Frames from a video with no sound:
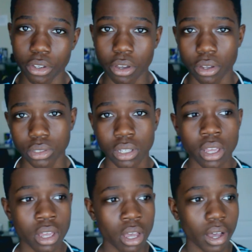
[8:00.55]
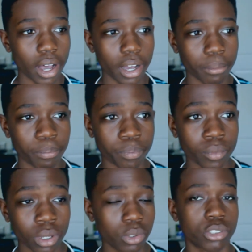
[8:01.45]
yo-yos,
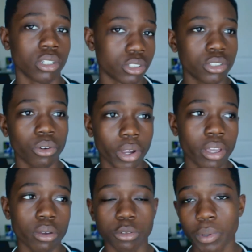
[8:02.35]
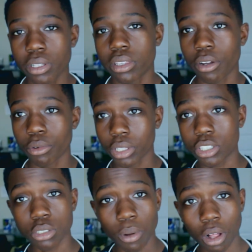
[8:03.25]
which are still great yo-yos, but they're really
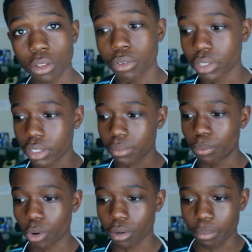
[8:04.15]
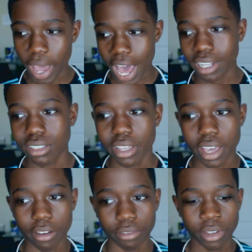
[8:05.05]
small, they're really more compact, they
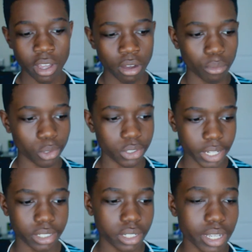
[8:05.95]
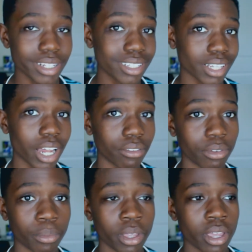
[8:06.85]
have more density inside of
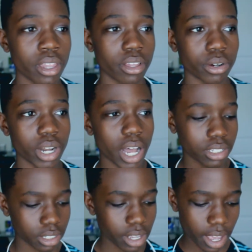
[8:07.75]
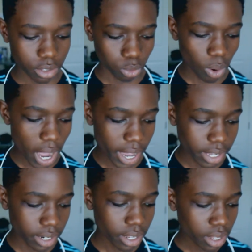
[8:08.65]
them, they're not as
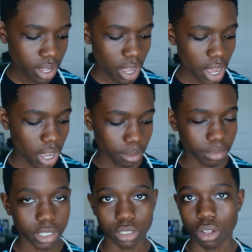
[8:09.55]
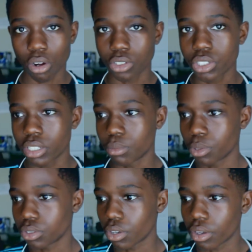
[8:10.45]
wide and as large as
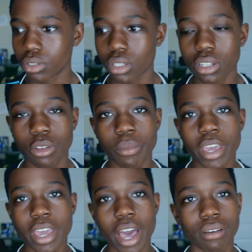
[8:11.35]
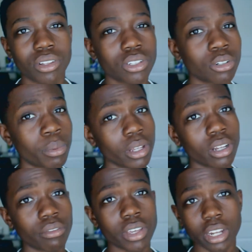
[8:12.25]
most yo-yos, then you may have a little bit
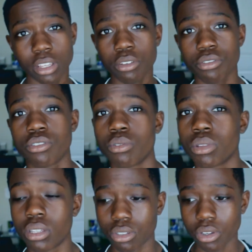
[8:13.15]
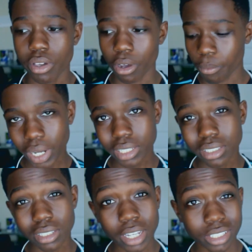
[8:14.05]
of getting used to with this yo-yo.
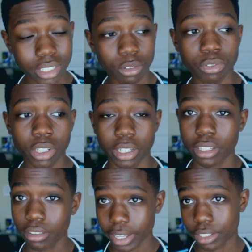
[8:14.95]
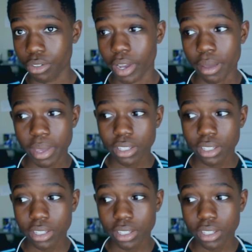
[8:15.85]
But I still feel like it's great.